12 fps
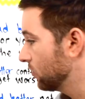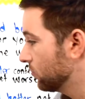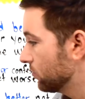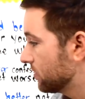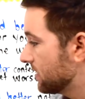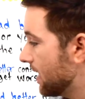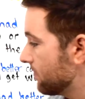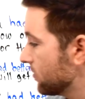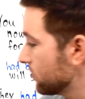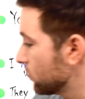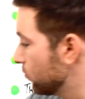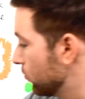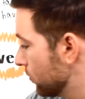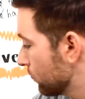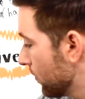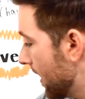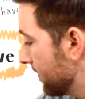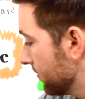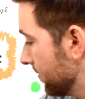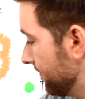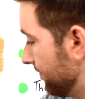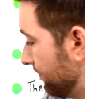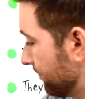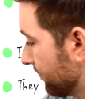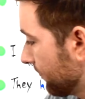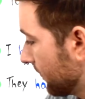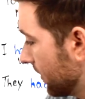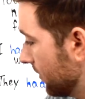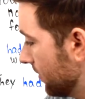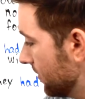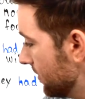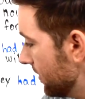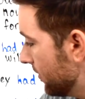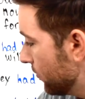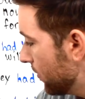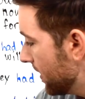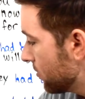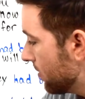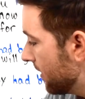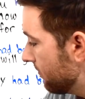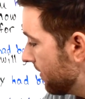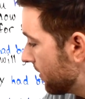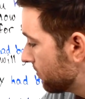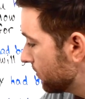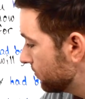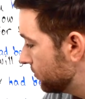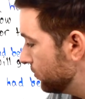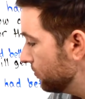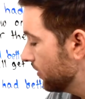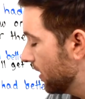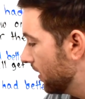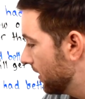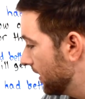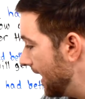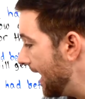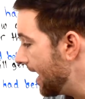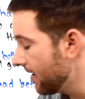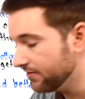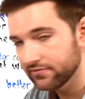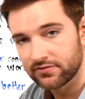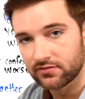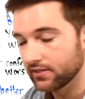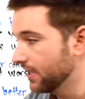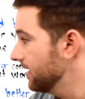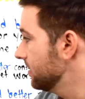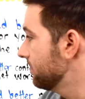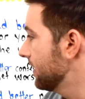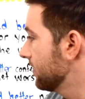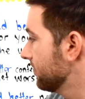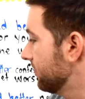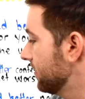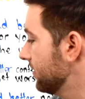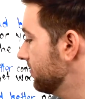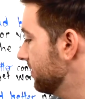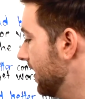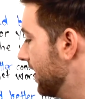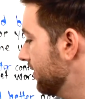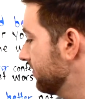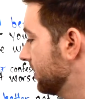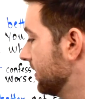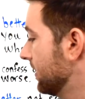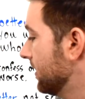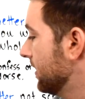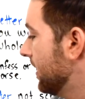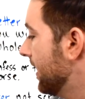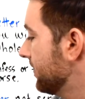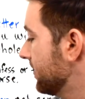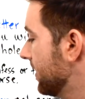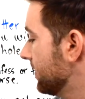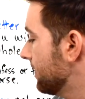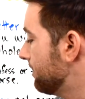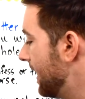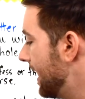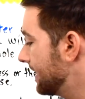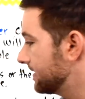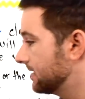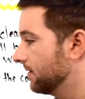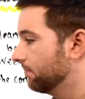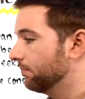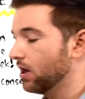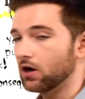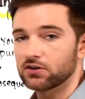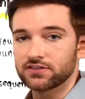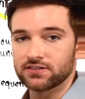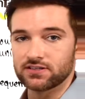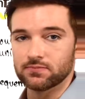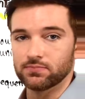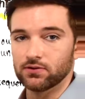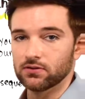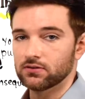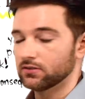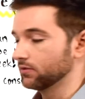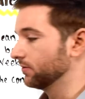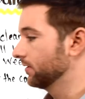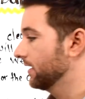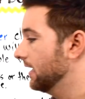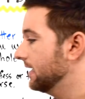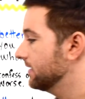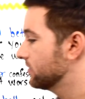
usamos would rather y luego el verbo to have, okay, the bare infinitive have, and then the past participle. Okay,